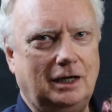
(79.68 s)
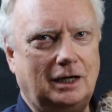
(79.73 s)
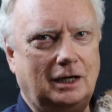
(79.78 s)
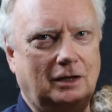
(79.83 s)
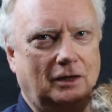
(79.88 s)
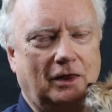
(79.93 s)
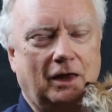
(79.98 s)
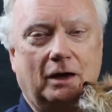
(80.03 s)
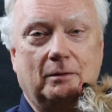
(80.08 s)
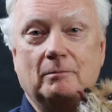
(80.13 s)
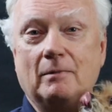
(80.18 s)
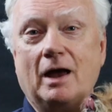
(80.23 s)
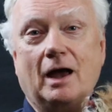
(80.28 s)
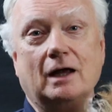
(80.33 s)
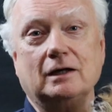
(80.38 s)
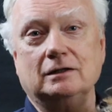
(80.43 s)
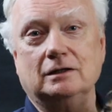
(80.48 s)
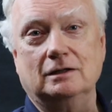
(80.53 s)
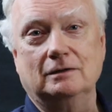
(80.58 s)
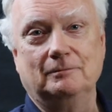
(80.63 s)
and they
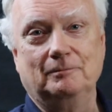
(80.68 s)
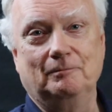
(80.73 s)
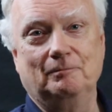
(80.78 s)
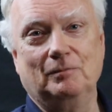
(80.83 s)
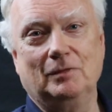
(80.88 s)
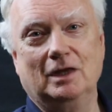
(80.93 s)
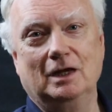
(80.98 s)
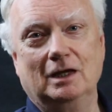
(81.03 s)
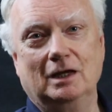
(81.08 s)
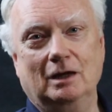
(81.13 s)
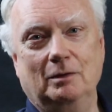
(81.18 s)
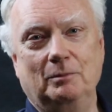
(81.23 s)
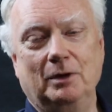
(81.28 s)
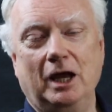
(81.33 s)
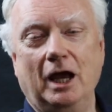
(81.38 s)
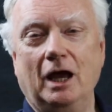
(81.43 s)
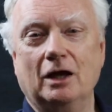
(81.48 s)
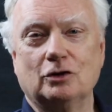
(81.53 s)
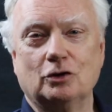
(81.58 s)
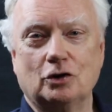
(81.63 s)
met and
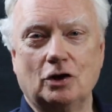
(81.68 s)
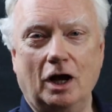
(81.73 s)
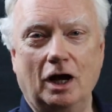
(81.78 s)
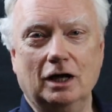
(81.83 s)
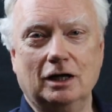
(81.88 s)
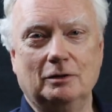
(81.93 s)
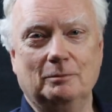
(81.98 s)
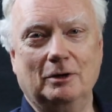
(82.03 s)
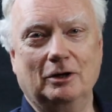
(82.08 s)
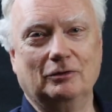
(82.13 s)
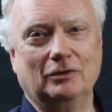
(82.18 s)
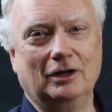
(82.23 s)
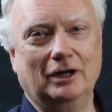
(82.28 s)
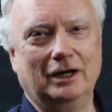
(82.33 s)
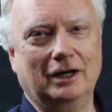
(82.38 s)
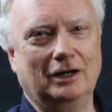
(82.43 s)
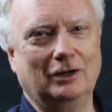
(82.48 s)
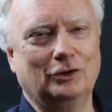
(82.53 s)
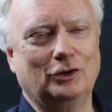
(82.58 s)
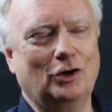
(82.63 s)
began to talk about the
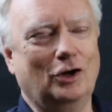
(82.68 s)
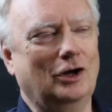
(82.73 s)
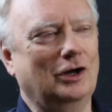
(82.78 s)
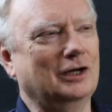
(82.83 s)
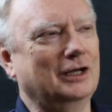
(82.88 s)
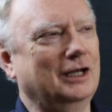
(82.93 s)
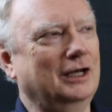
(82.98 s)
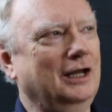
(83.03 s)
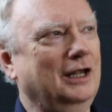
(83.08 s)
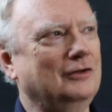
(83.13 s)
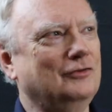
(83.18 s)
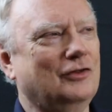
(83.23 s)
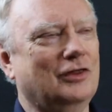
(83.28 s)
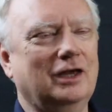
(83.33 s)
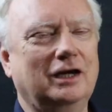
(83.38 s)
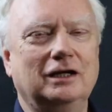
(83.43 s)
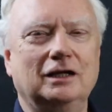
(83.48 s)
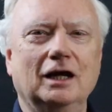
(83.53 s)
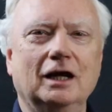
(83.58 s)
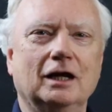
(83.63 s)
little dog. And as
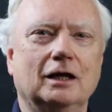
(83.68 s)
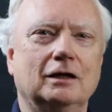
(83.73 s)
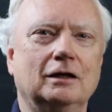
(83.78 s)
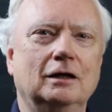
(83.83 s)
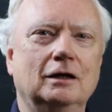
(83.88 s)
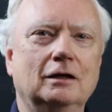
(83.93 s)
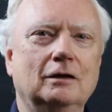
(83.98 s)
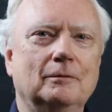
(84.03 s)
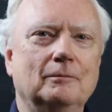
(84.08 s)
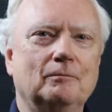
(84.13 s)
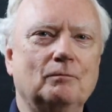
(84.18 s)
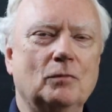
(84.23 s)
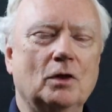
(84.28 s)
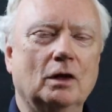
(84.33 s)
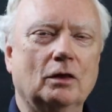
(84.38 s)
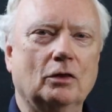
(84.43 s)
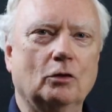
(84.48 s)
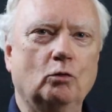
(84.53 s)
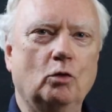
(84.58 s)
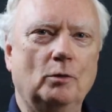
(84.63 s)
they did,
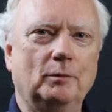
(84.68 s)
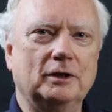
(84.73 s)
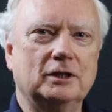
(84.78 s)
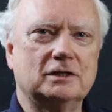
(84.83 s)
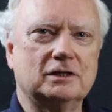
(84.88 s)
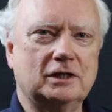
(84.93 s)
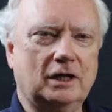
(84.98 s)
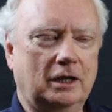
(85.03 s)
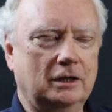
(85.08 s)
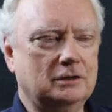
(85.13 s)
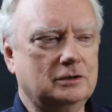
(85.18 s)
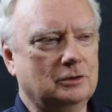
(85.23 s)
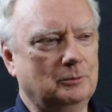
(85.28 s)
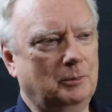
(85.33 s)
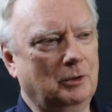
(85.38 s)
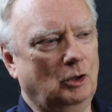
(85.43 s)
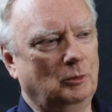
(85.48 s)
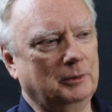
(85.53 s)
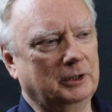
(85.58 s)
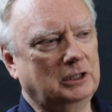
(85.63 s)
the woman said to
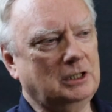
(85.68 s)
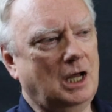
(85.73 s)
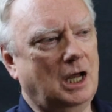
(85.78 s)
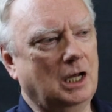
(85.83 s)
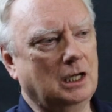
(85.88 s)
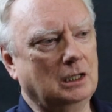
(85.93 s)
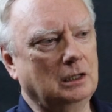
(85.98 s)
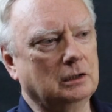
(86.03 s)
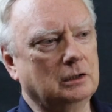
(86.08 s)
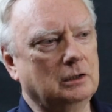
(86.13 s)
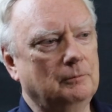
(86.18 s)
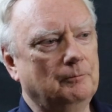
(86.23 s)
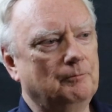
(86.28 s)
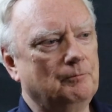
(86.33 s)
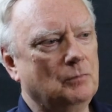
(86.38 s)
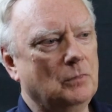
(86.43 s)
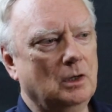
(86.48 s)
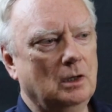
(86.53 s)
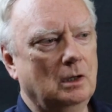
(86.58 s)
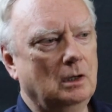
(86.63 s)
Bill McDonald,
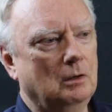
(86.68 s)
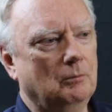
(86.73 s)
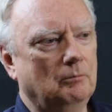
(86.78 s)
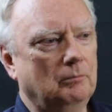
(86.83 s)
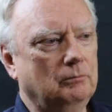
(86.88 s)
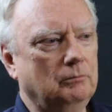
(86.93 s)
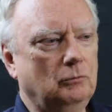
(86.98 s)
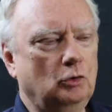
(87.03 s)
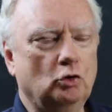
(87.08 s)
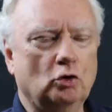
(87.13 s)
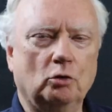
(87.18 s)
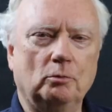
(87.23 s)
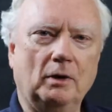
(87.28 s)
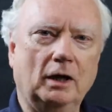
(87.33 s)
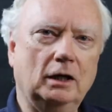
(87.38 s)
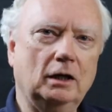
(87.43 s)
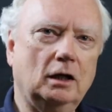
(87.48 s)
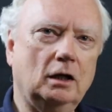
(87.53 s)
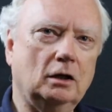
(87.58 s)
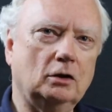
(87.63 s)
"You know,
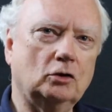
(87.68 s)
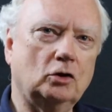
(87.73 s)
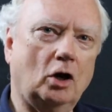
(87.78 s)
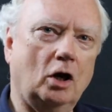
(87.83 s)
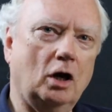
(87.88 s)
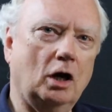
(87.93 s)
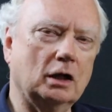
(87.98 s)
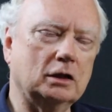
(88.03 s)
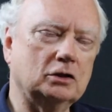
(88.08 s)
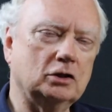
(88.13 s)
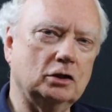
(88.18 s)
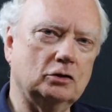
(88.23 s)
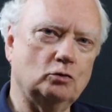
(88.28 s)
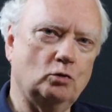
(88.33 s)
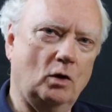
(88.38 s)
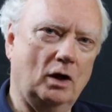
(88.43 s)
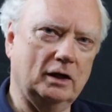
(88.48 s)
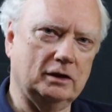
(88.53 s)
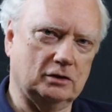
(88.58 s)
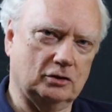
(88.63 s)
my little dog
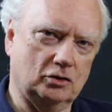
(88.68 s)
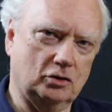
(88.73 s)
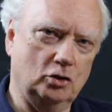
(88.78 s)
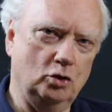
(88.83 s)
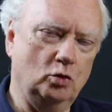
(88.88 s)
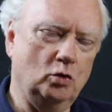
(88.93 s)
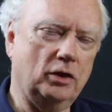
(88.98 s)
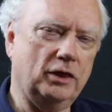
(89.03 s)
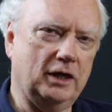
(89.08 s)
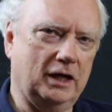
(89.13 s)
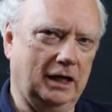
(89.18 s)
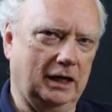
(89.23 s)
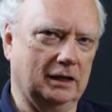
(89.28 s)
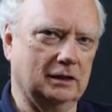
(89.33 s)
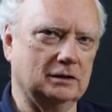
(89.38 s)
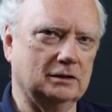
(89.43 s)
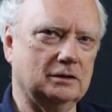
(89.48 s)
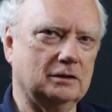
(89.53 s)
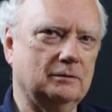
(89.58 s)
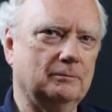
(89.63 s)
just wants two
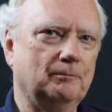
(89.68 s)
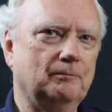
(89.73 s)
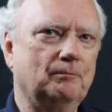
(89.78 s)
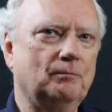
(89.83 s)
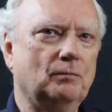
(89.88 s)
things.